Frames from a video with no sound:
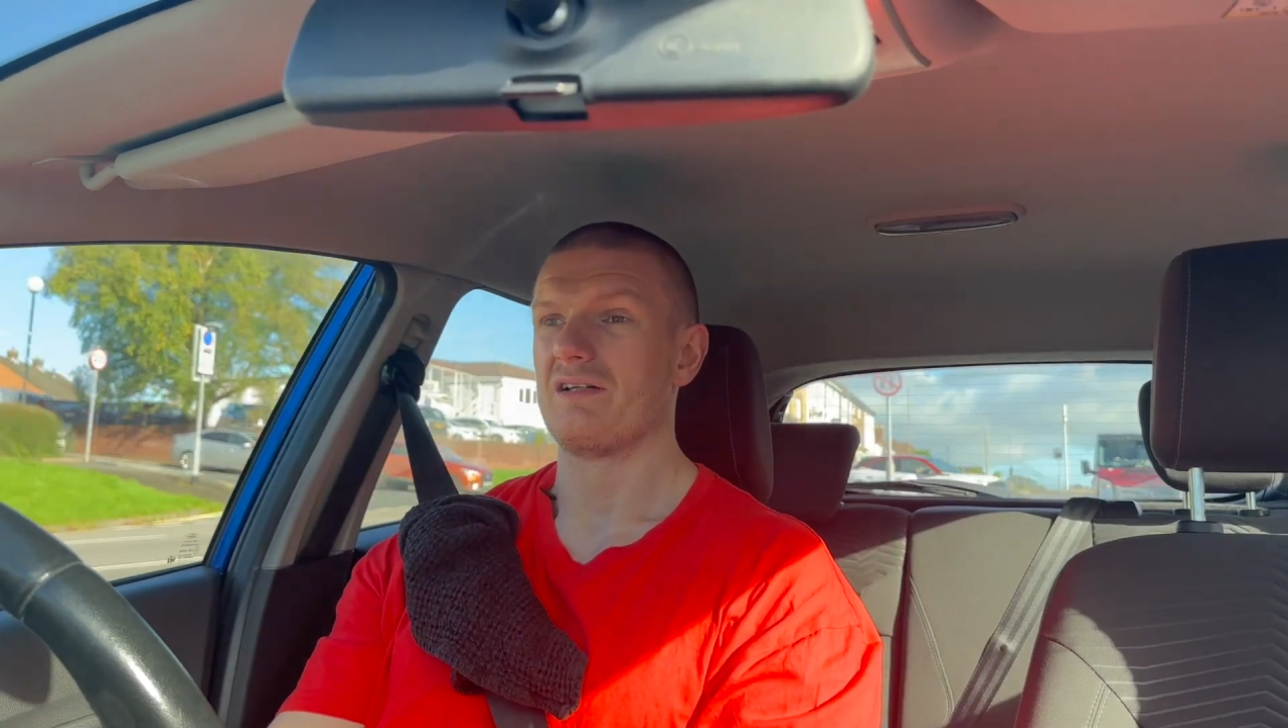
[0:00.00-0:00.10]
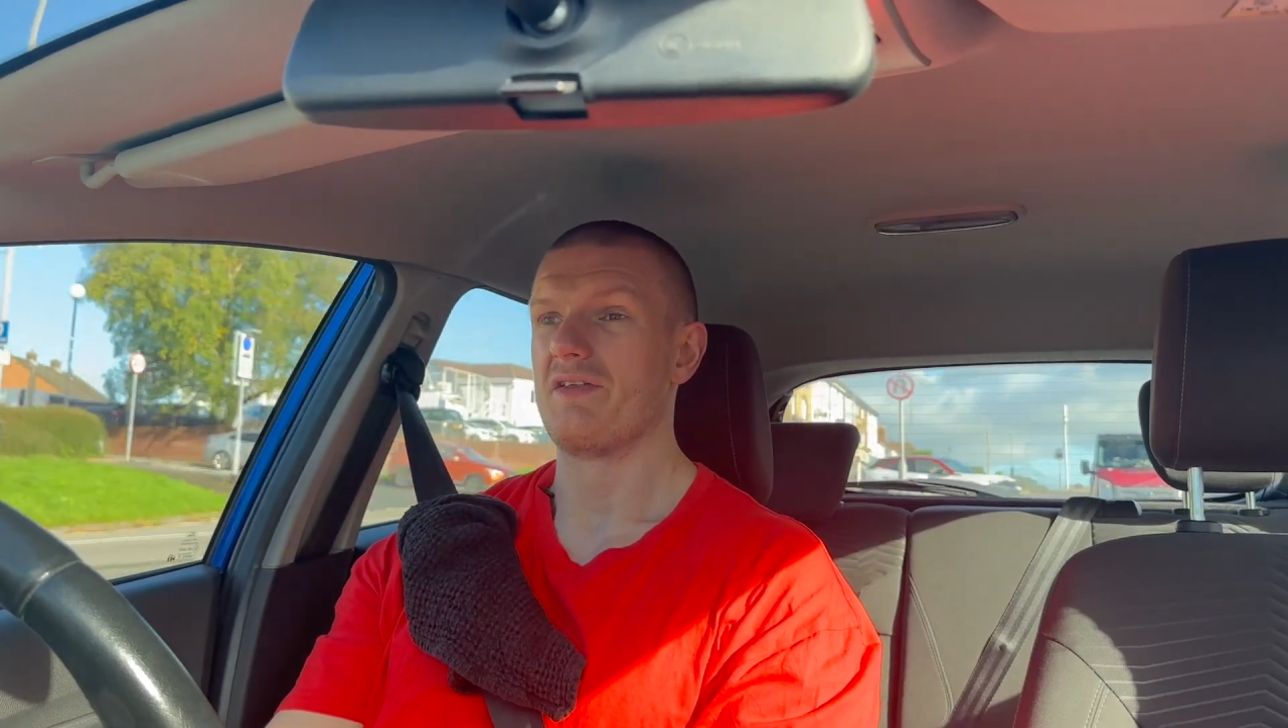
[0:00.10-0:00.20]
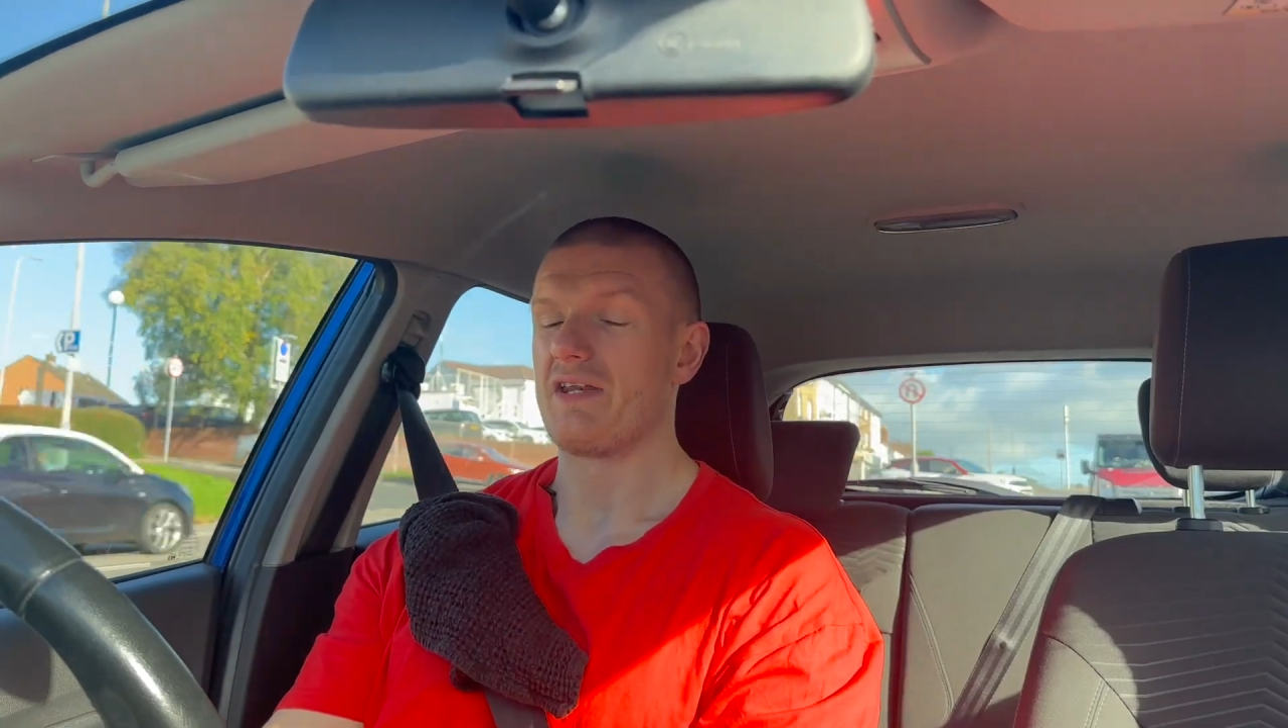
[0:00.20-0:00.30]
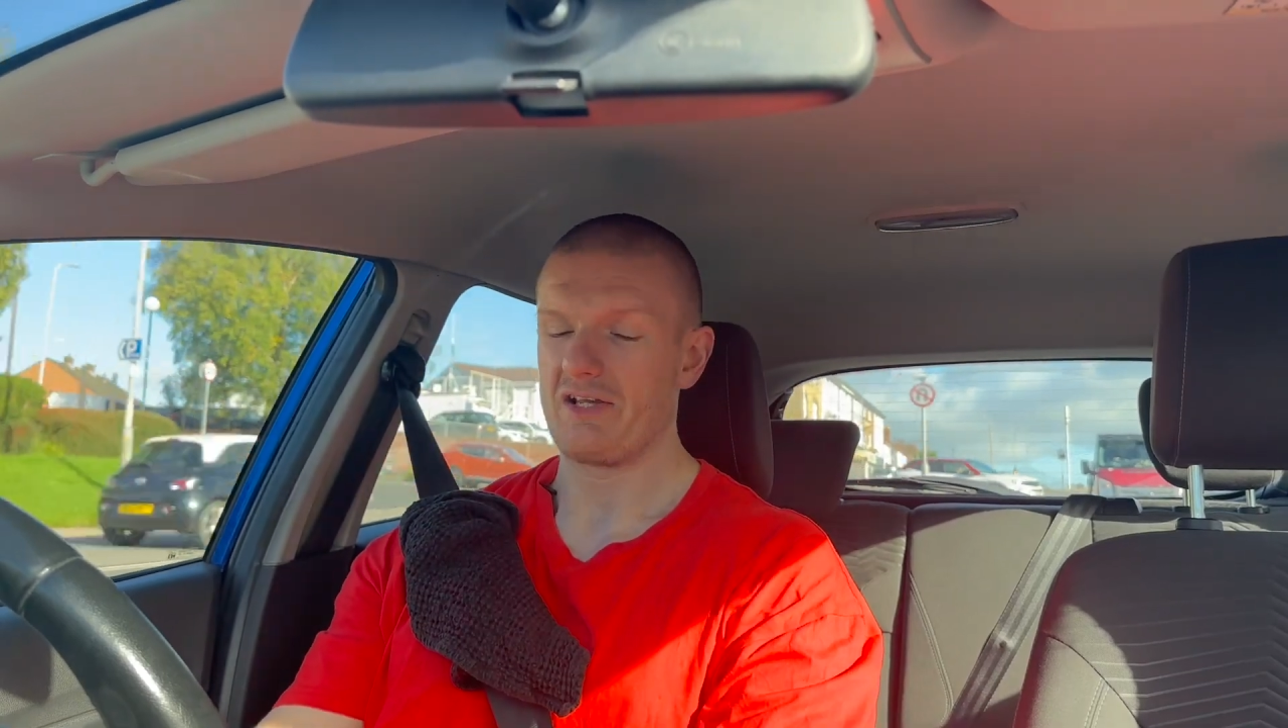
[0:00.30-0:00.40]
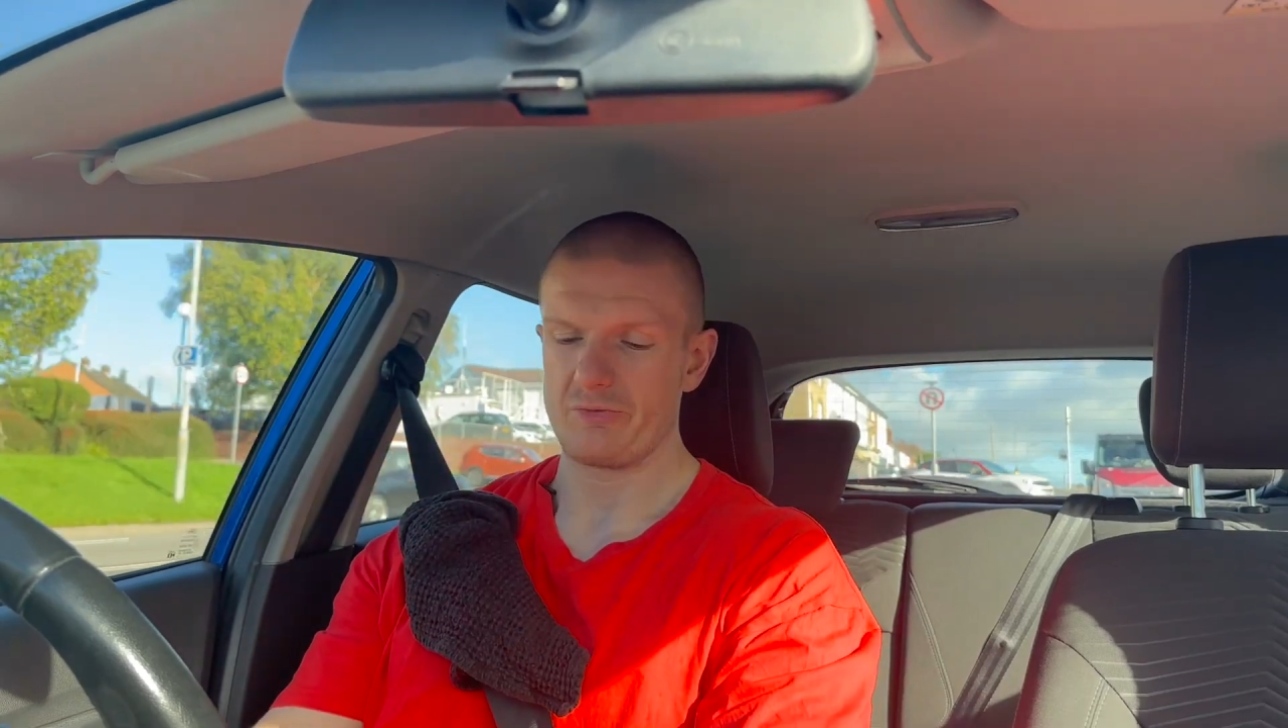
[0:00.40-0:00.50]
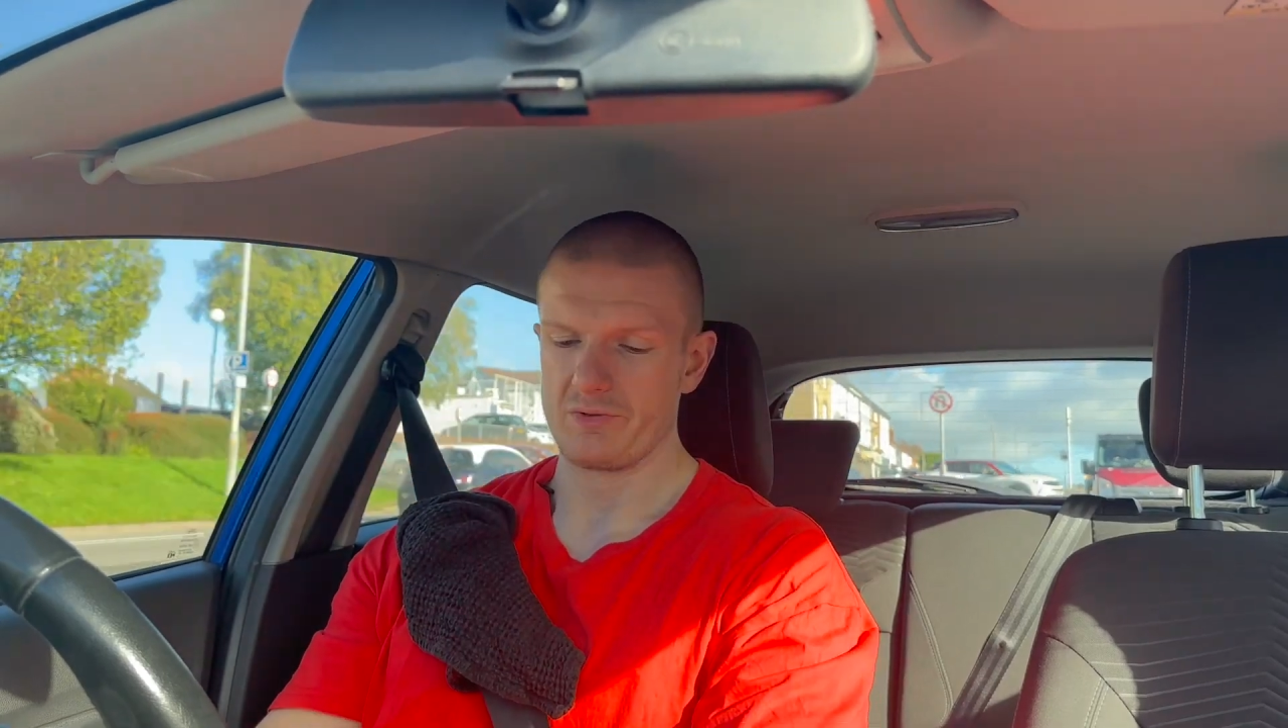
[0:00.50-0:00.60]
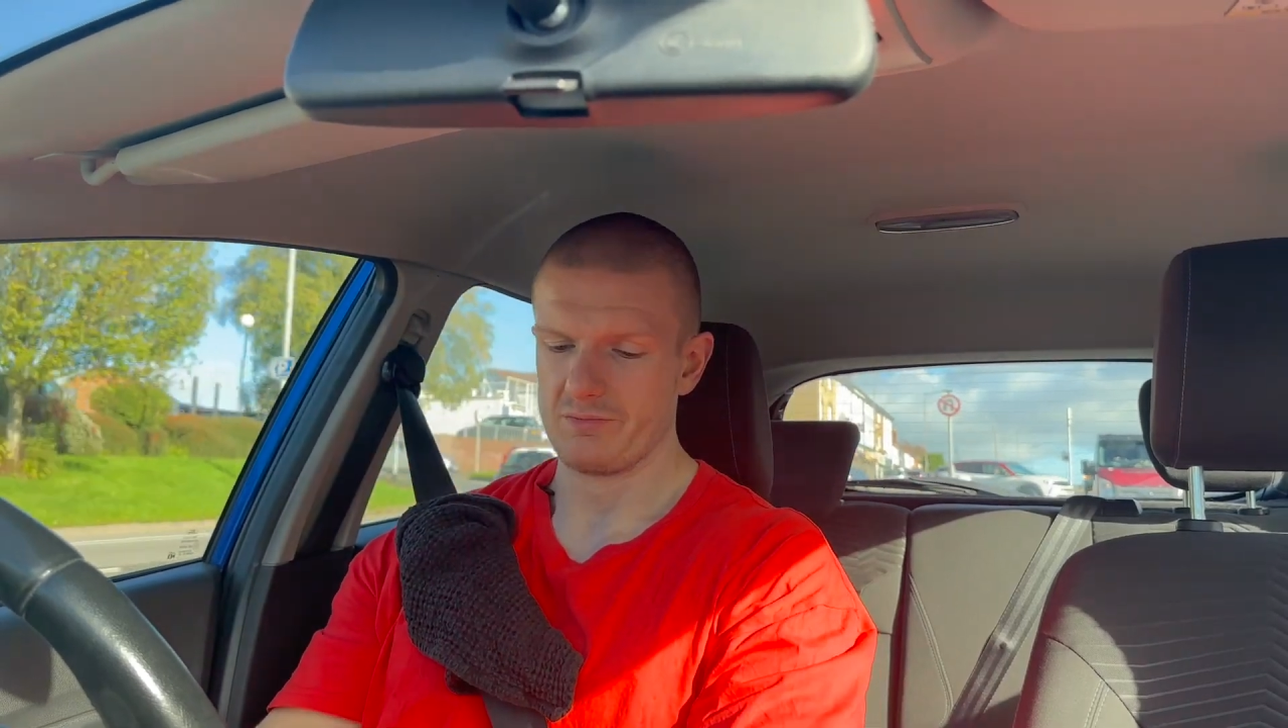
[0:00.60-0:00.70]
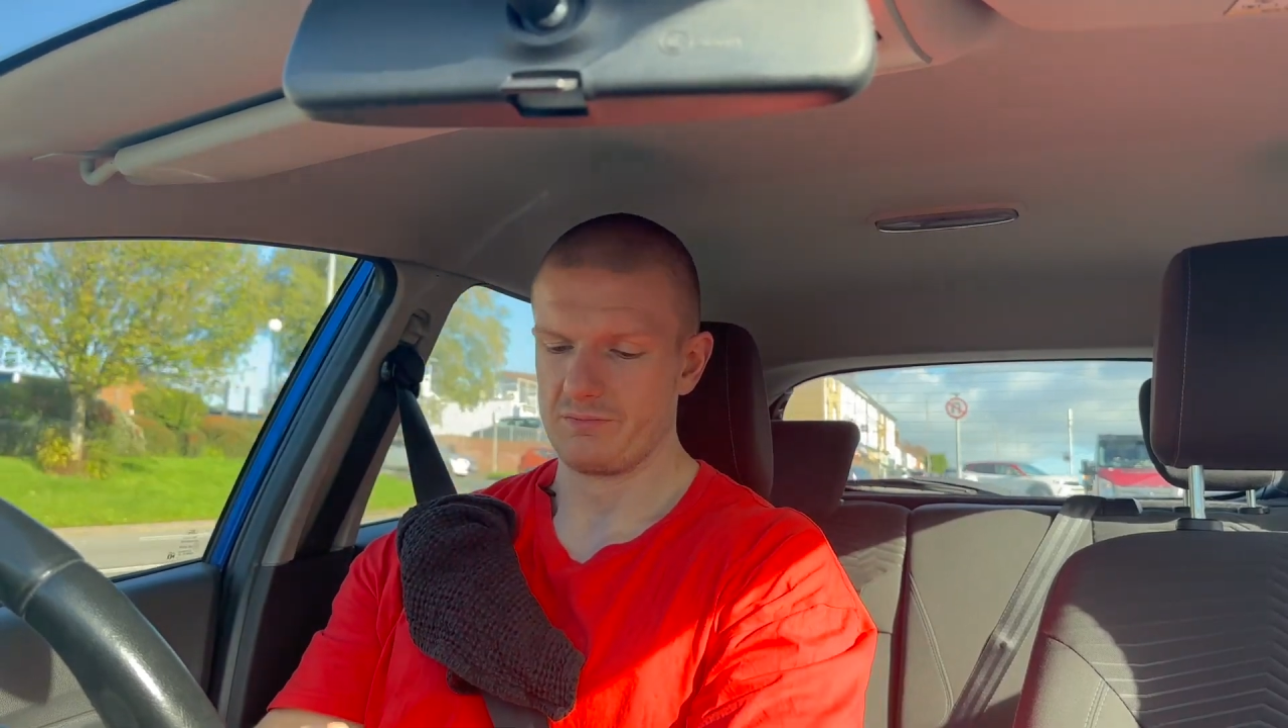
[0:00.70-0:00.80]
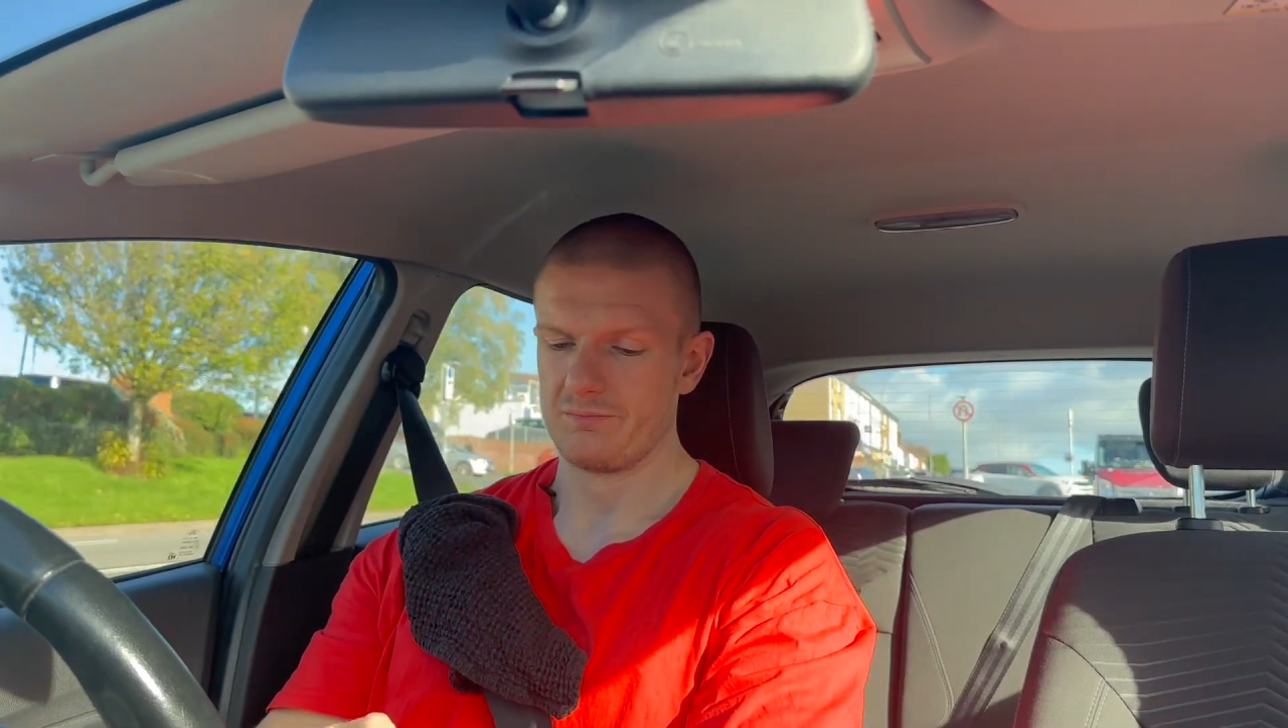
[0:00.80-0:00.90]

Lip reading: in the next one.